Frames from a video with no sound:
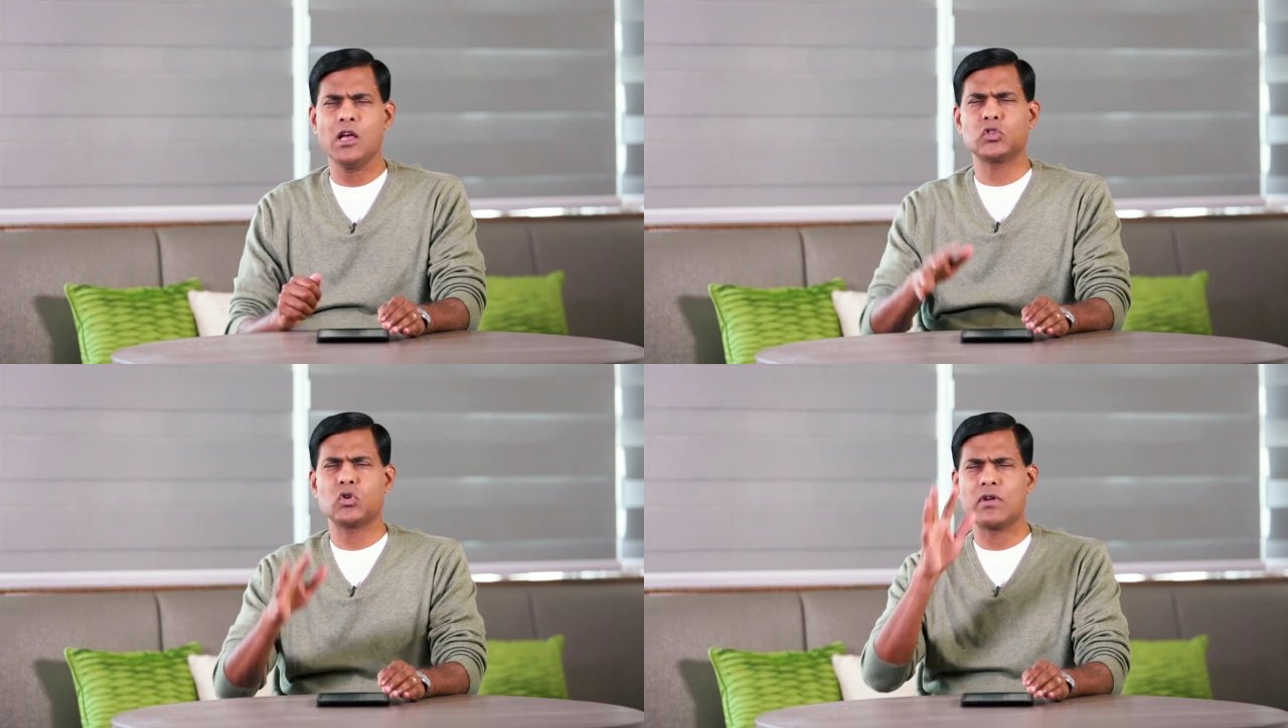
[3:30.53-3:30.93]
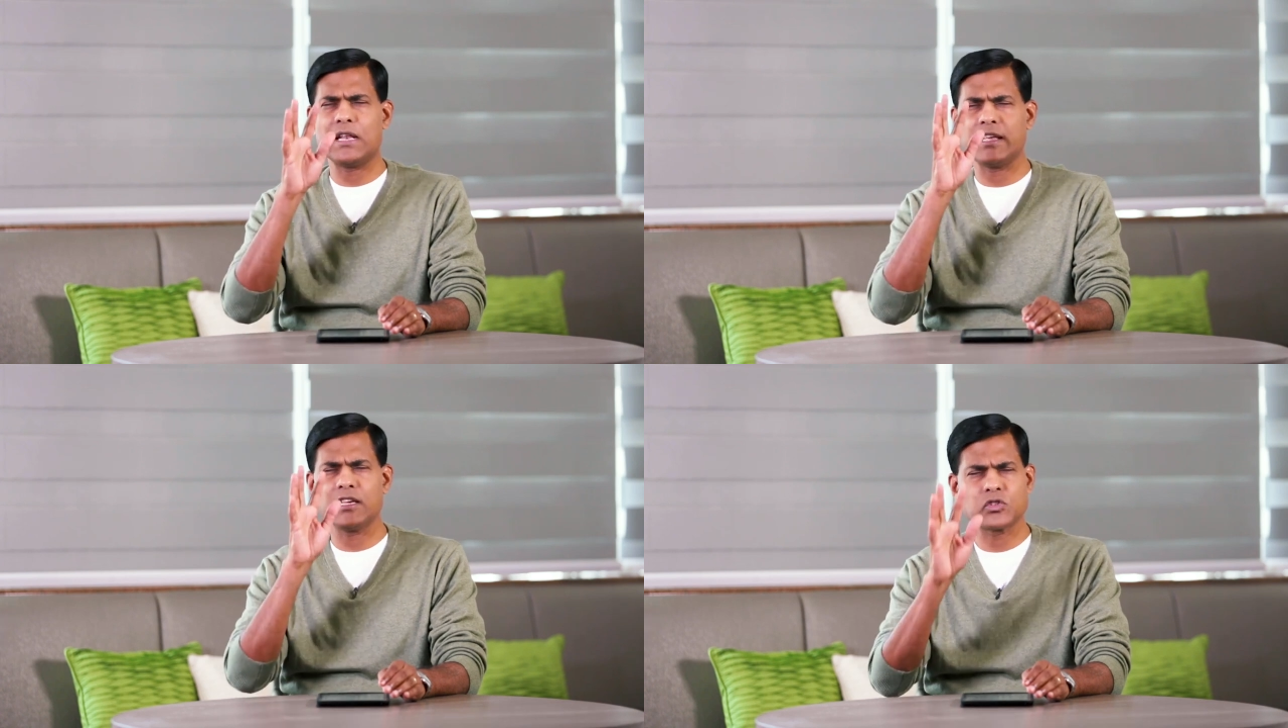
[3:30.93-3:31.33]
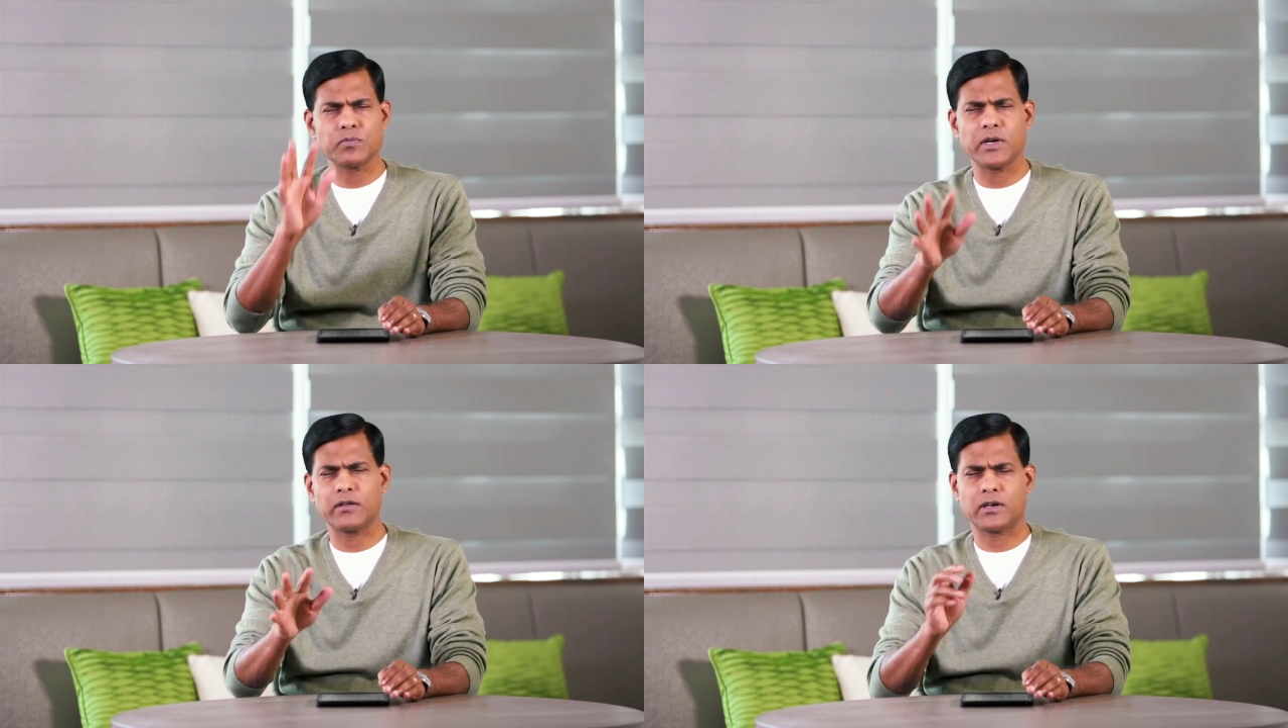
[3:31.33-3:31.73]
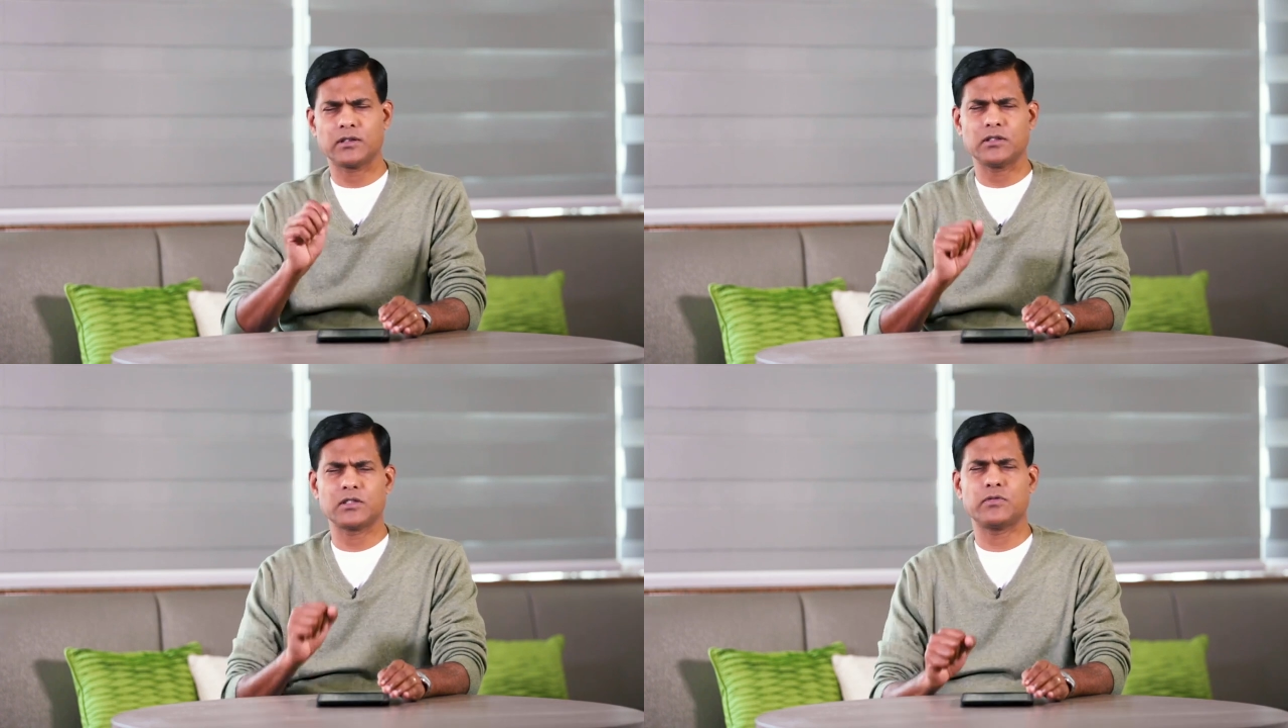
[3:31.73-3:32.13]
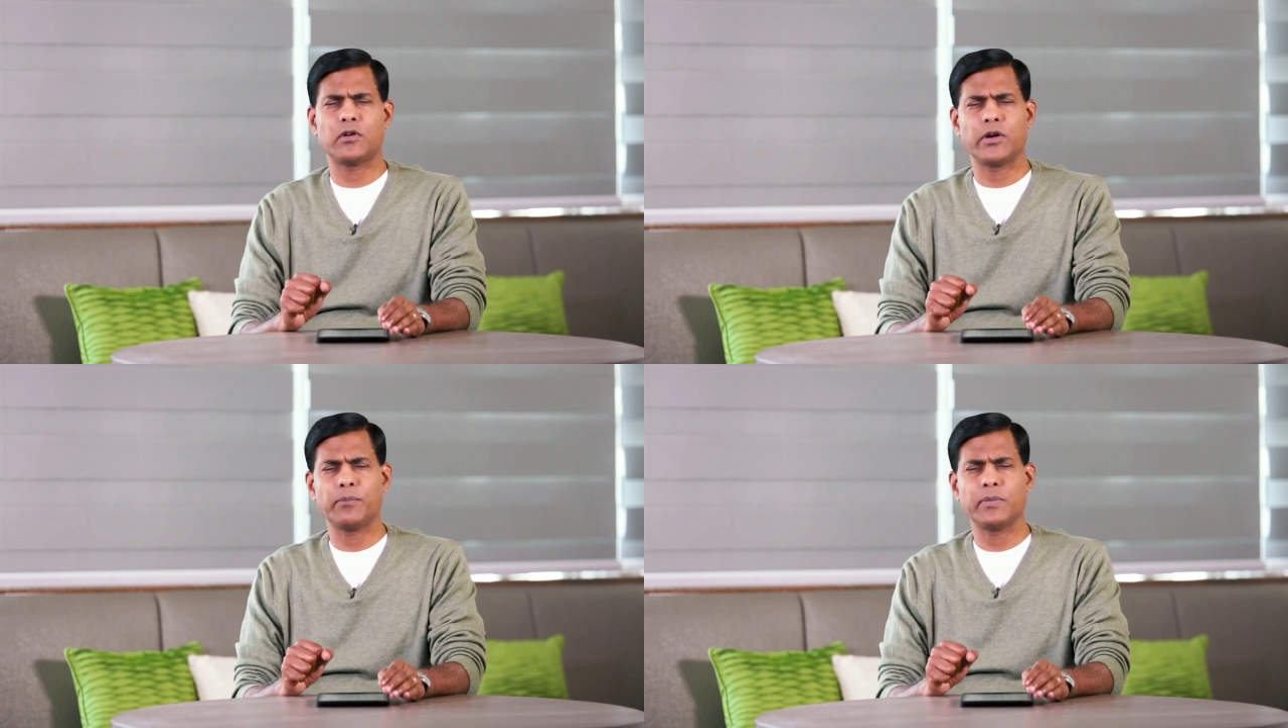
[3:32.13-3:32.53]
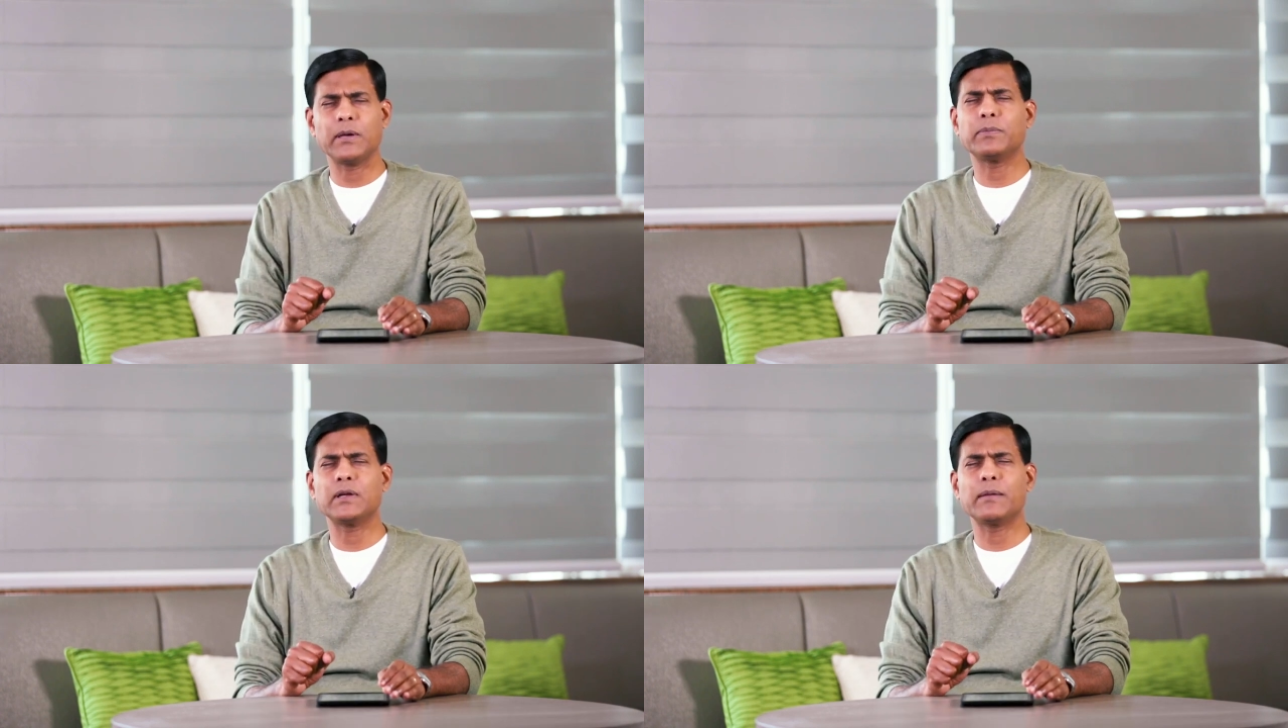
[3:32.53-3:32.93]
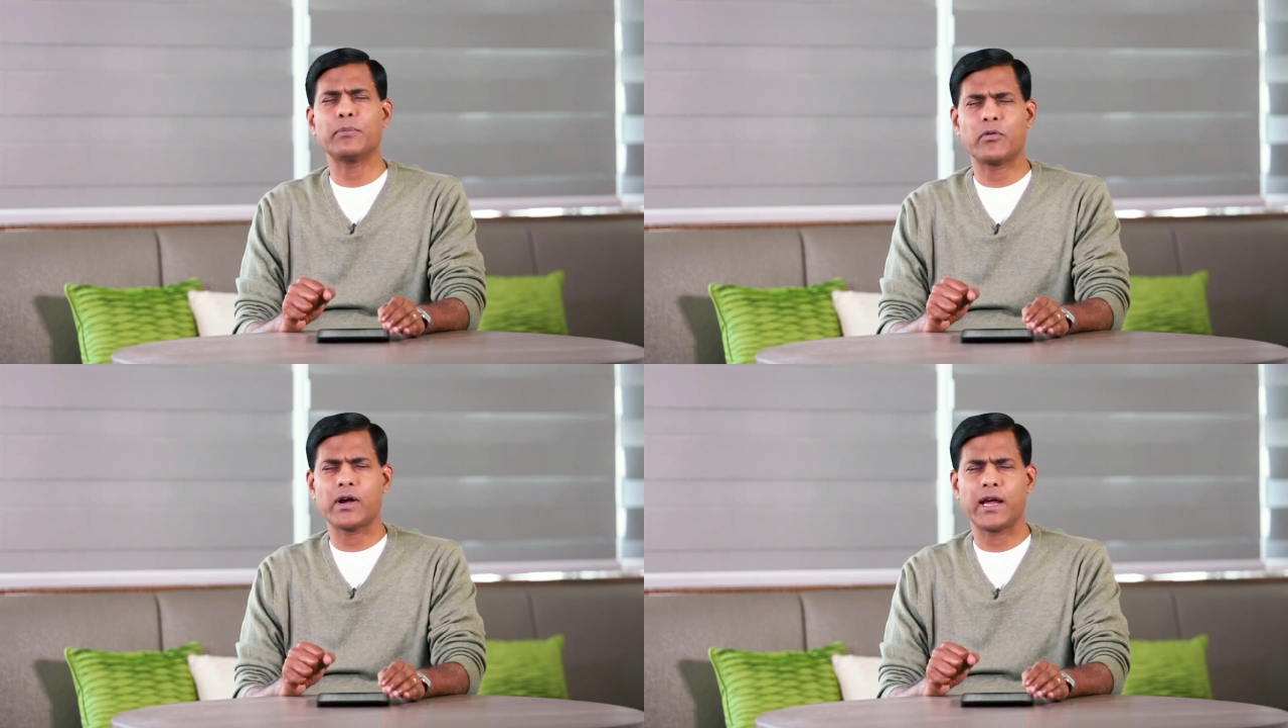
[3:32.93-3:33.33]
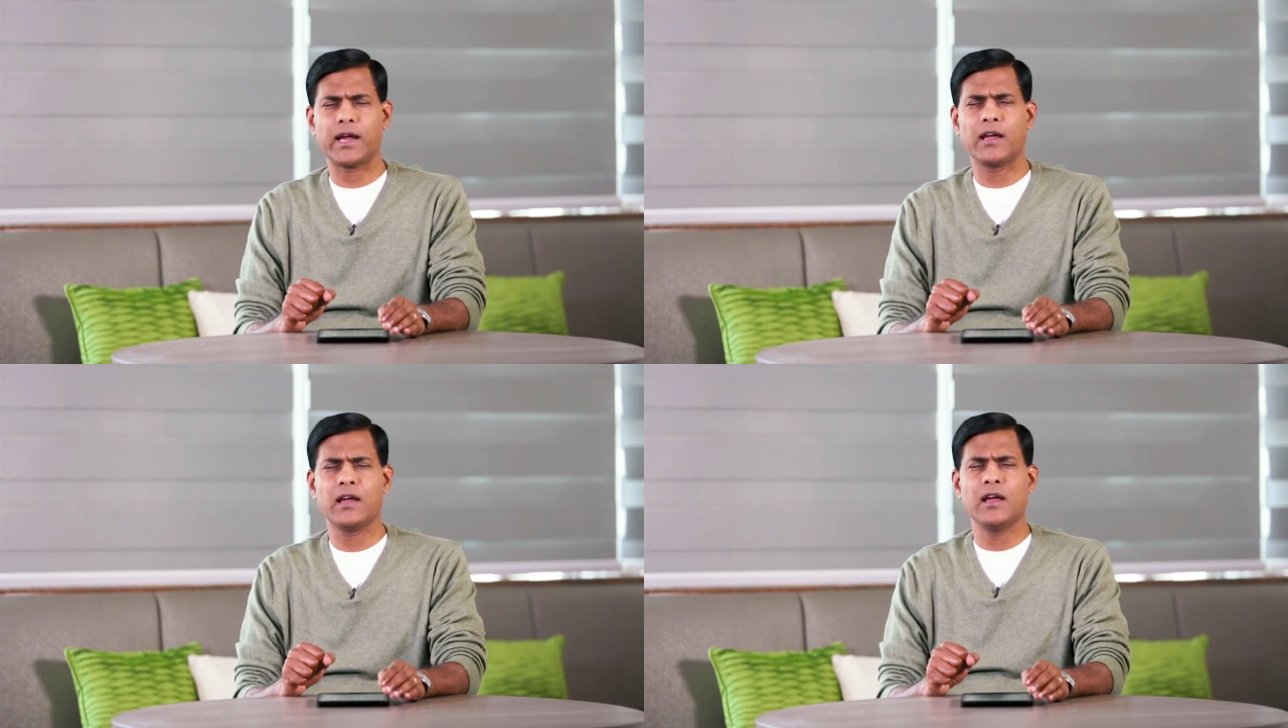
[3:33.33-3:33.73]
So release miracles for your people, I pray.